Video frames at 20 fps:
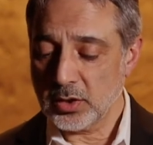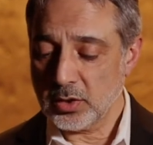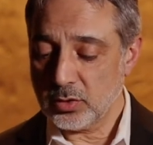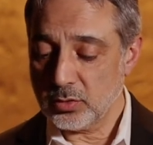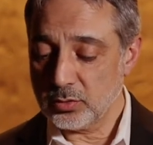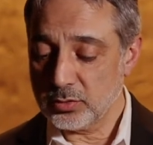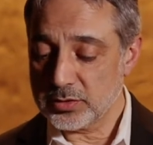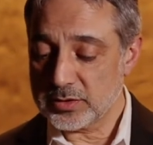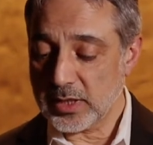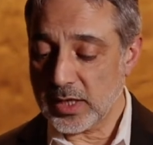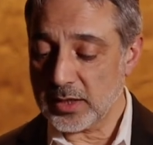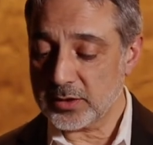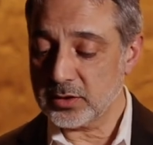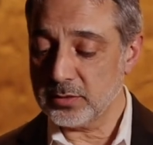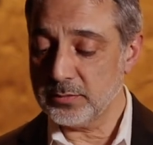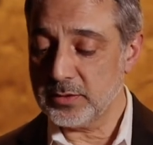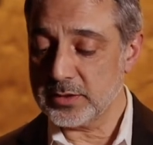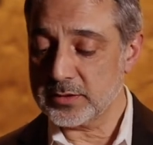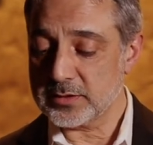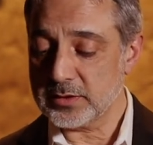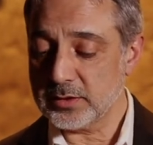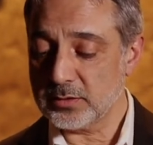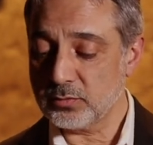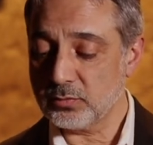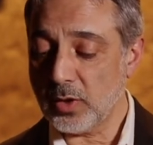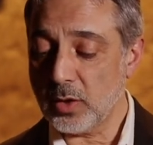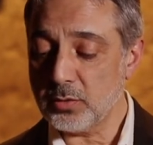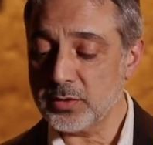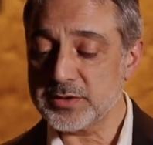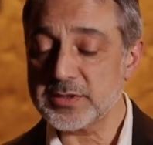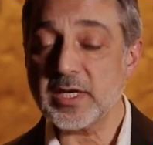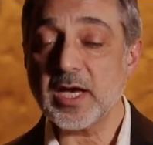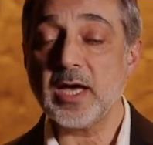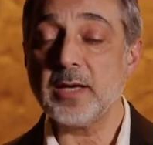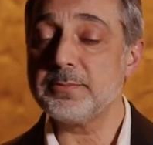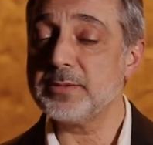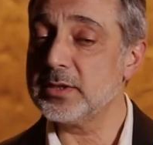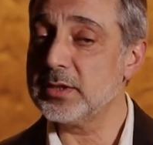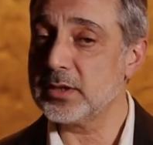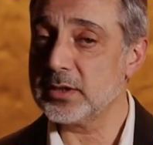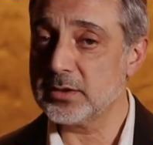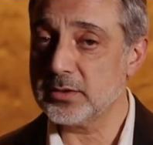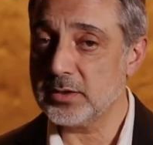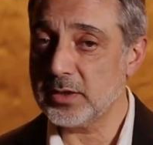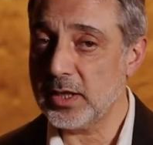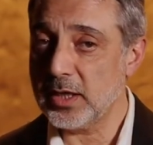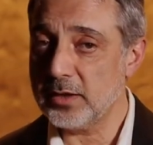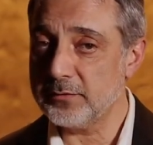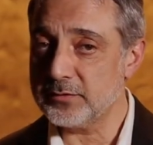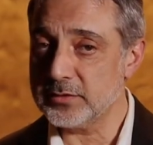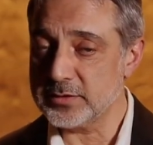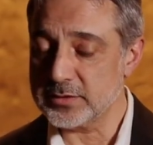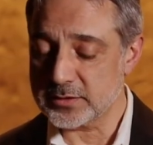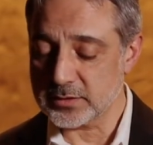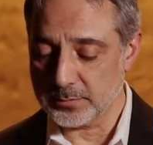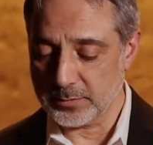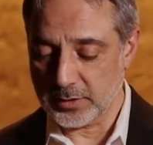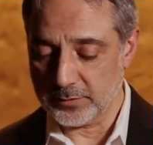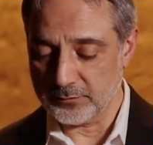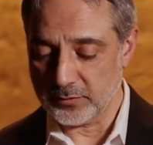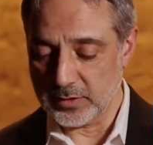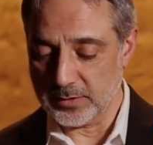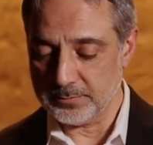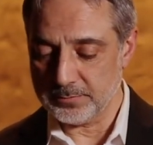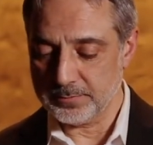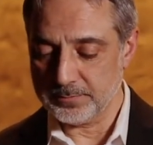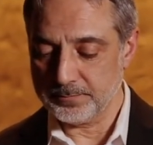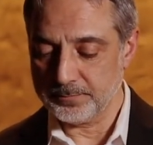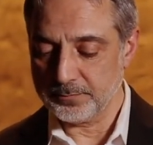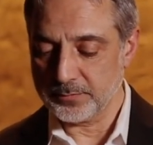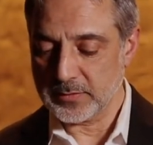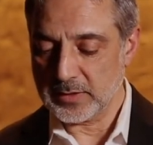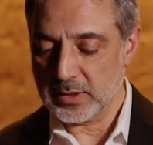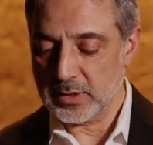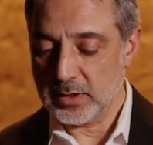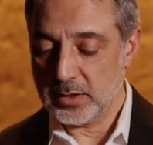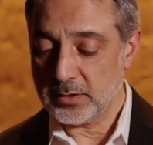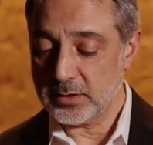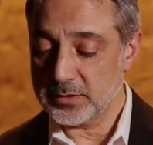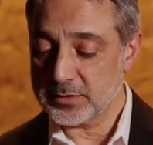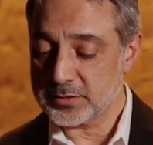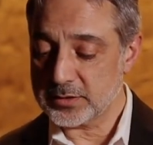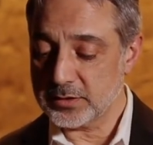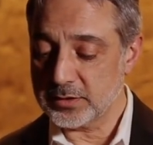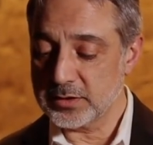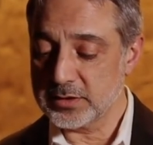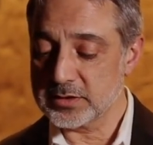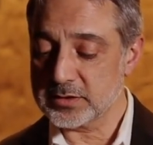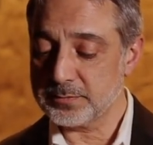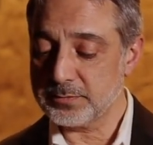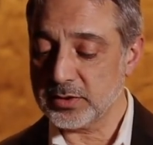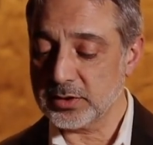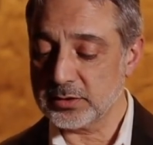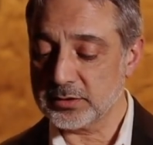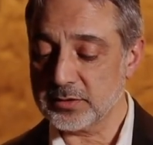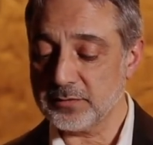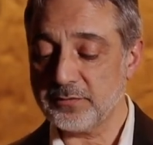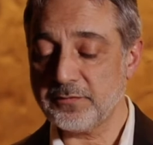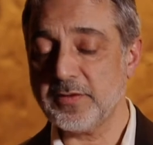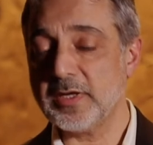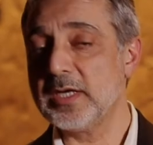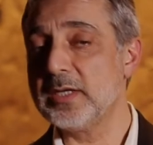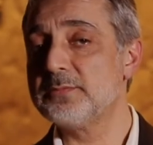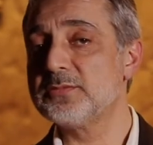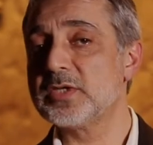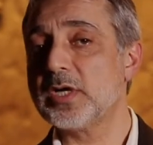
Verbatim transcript: who documented what was happening in the heavens above them the Assyrians built the famed